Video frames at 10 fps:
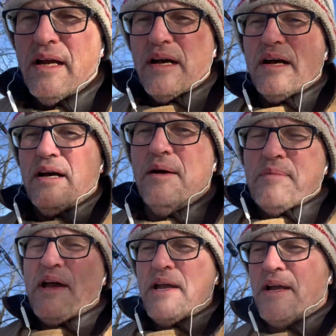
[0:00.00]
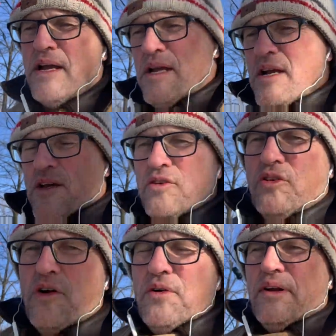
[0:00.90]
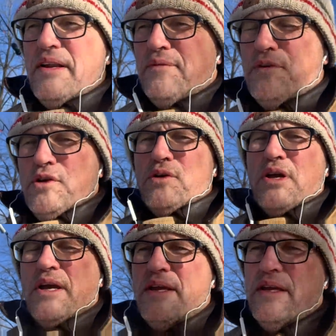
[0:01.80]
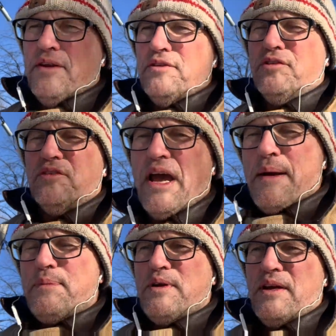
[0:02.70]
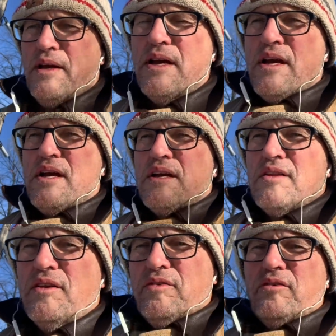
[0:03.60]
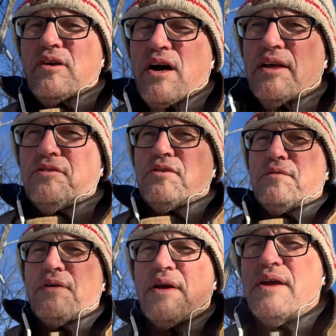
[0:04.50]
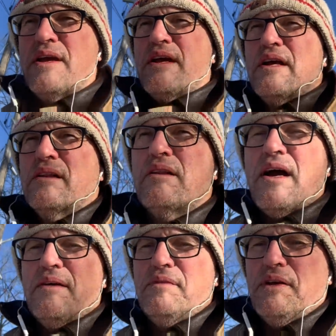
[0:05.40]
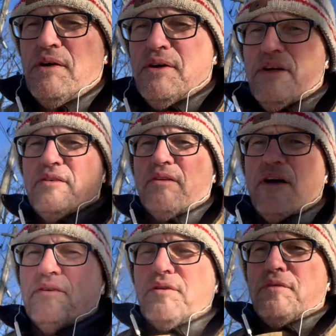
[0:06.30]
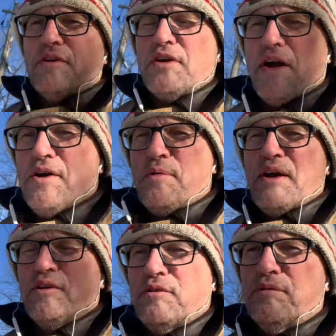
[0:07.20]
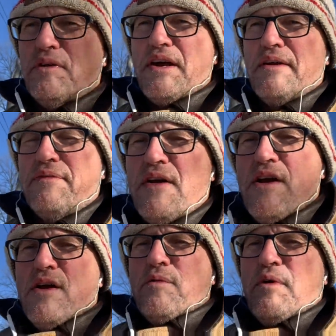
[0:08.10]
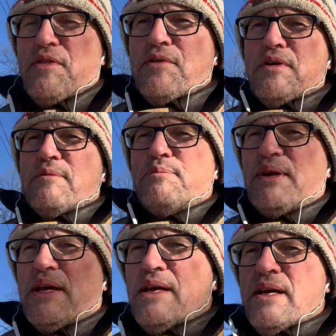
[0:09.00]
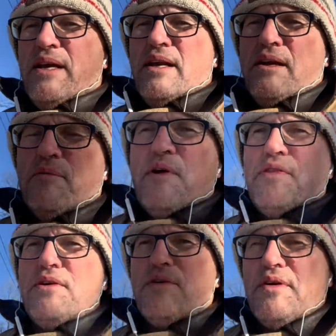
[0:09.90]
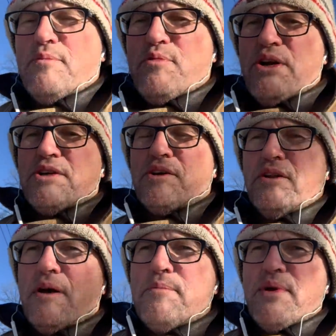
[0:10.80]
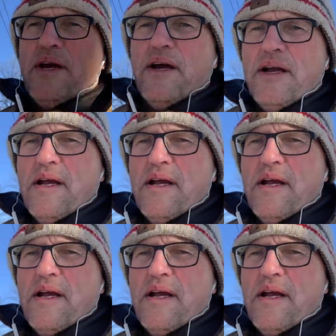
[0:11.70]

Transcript: Um, so and if you you know this is happening, this loss of livelihoods, loss of entire ways of life, whether it be in whether you're in British Columbia